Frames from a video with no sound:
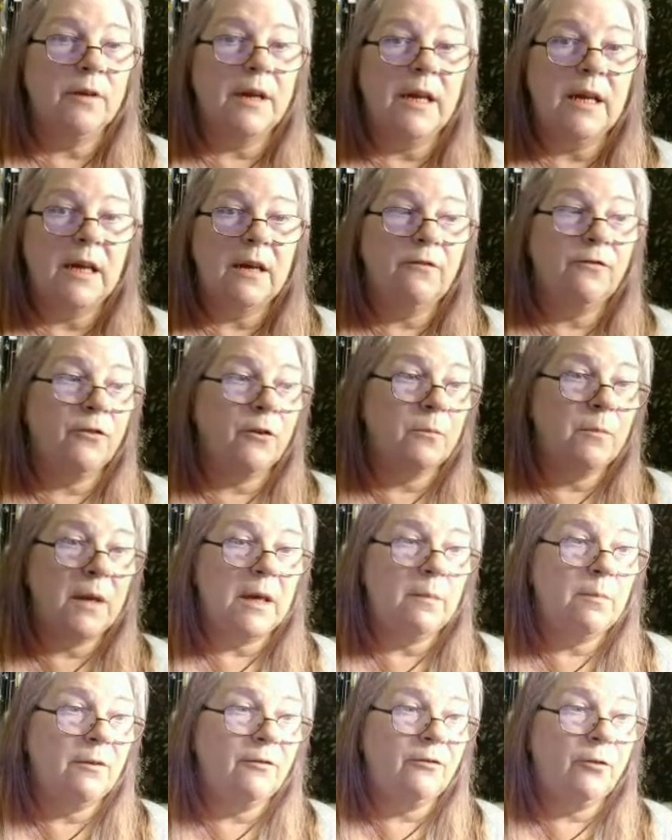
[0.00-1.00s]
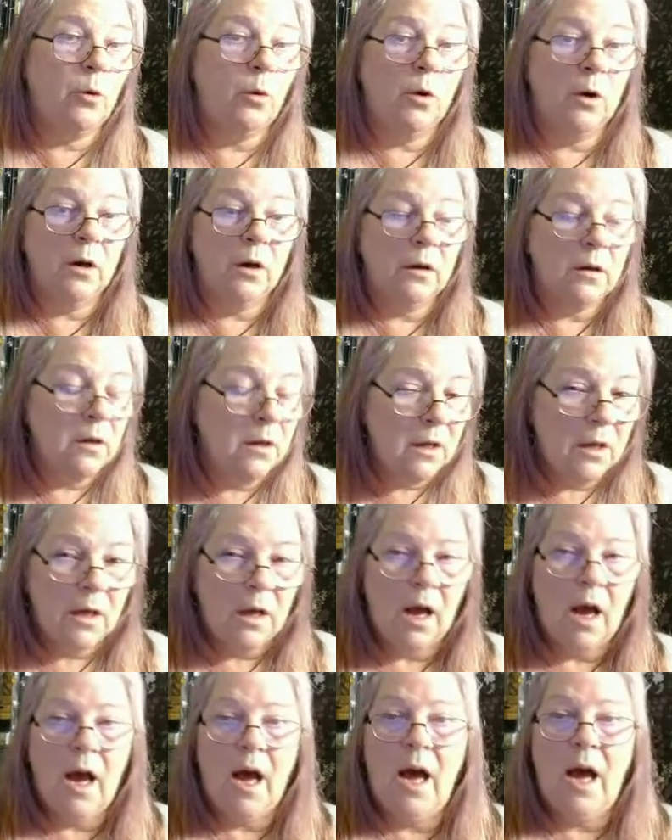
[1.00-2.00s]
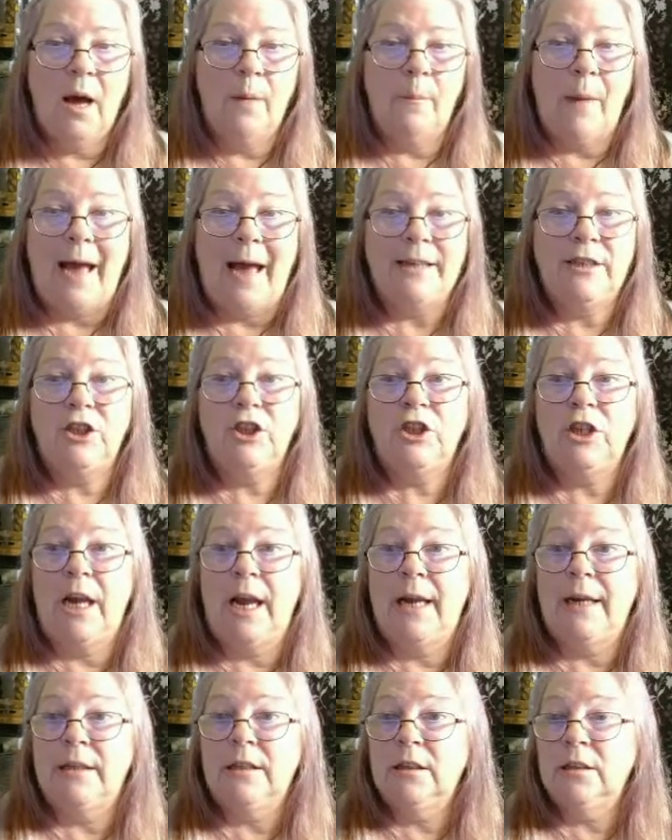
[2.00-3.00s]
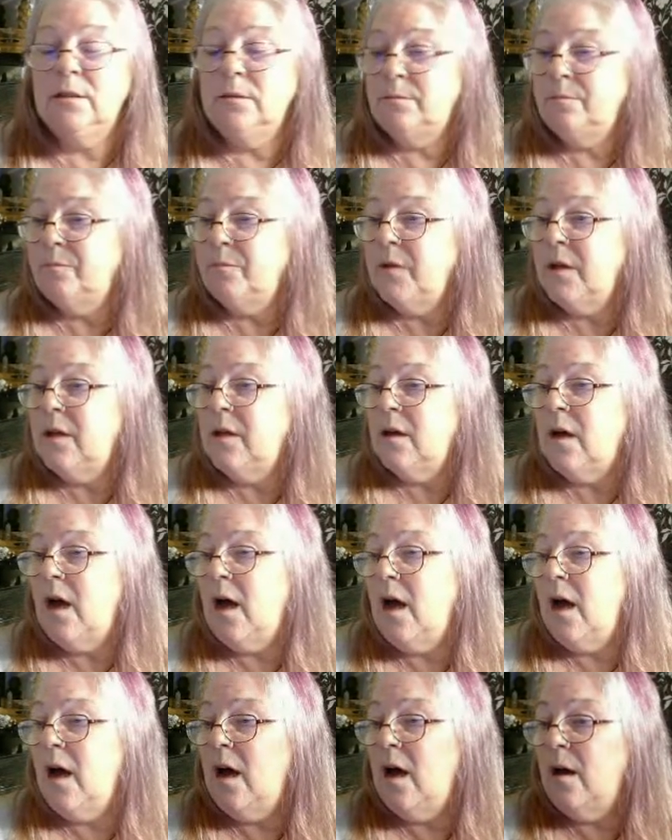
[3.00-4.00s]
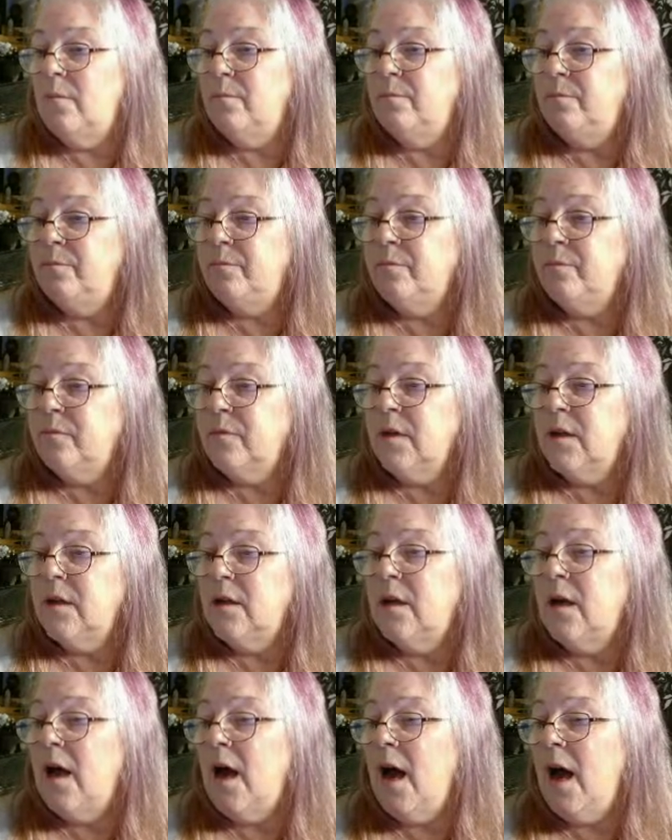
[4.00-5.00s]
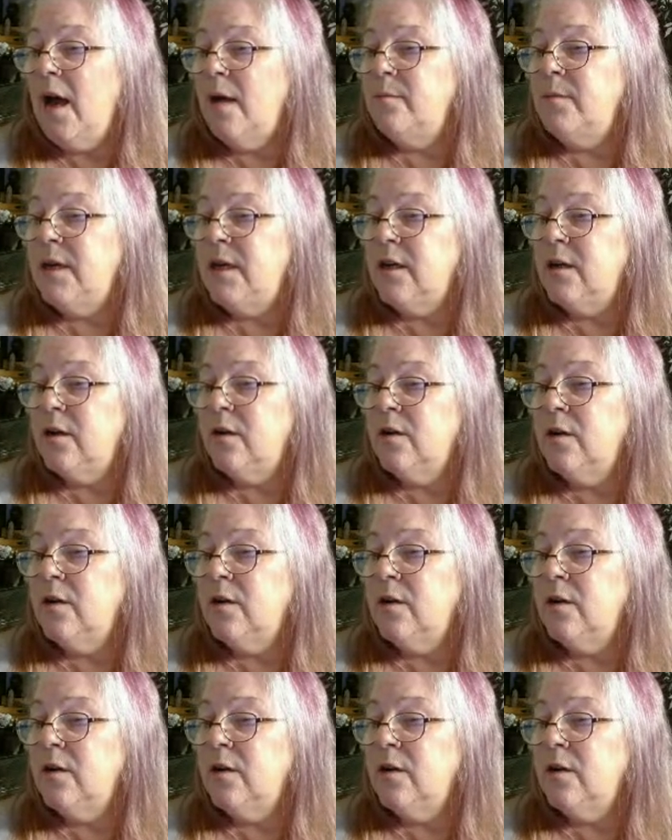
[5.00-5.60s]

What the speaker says: Now, those of you that have had a reading from me before, I channel.